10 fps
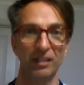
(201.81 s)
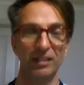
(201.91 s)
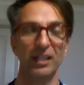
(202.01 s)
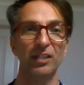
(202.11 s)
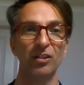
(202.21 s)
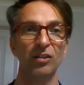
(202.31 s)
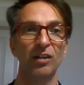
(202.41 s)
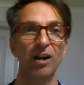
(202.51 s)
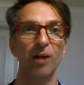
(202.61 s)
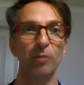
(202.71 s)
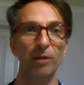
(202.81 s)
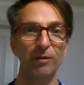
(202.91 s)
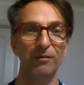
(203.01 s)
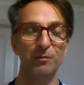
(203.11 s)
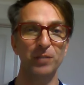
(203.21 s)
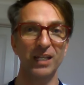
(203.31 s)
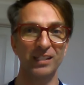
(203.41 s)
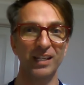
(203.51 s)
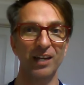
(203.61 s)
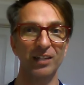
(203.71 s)
Thank you. I'm Rania from Tax
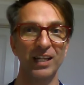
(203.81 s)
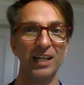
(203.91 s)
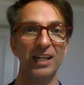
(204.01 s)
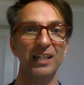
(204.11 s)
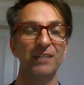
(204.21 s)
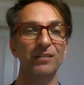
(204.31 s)
Accounting Adelaide.